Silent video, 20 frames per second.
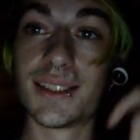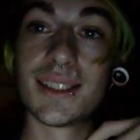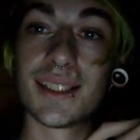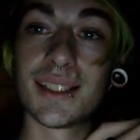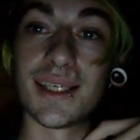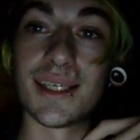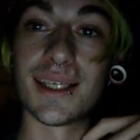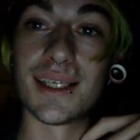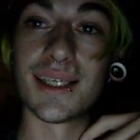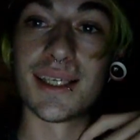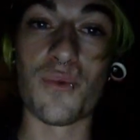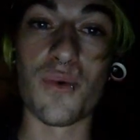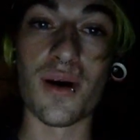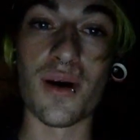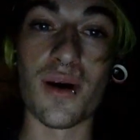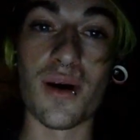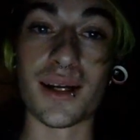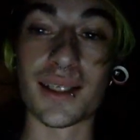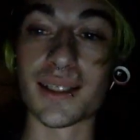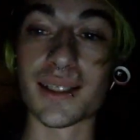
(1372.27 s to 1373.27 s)
I
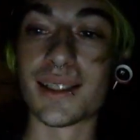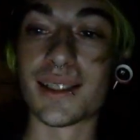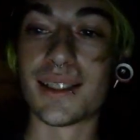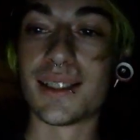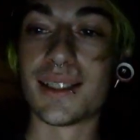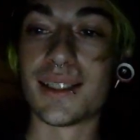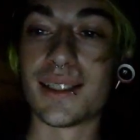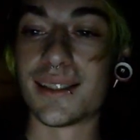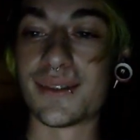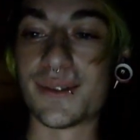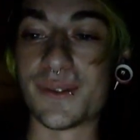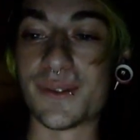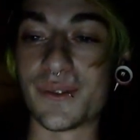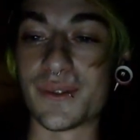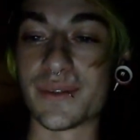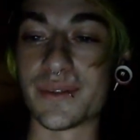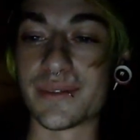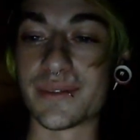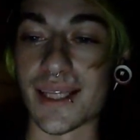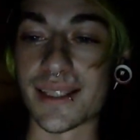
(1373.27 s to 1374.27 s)
work all
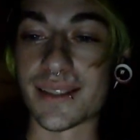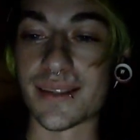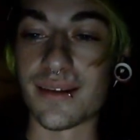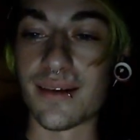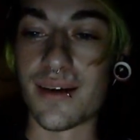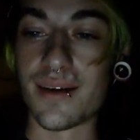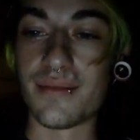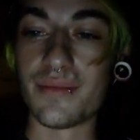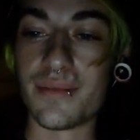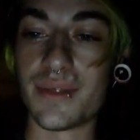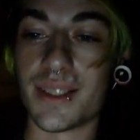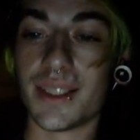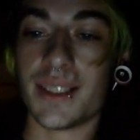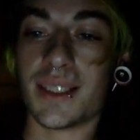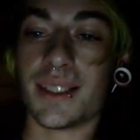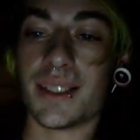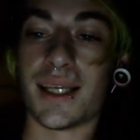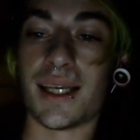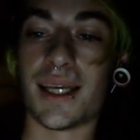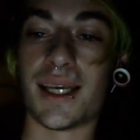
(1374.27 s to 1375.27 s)
of that time,
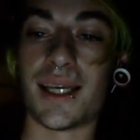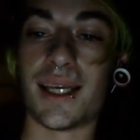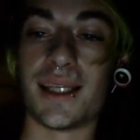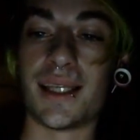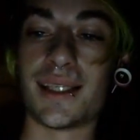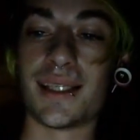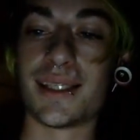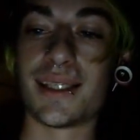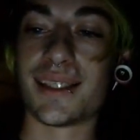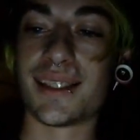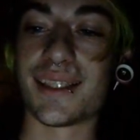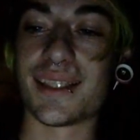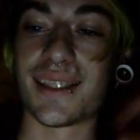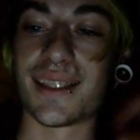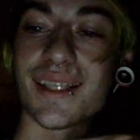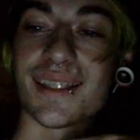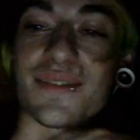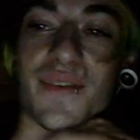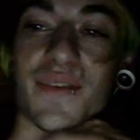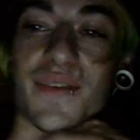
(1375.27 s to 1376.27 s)
and
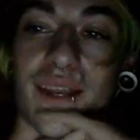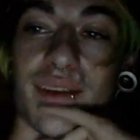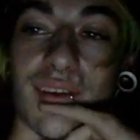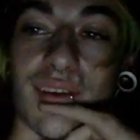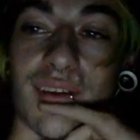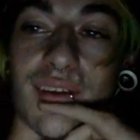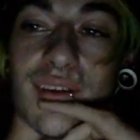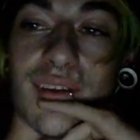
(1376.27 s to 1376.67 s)
that's fucking long.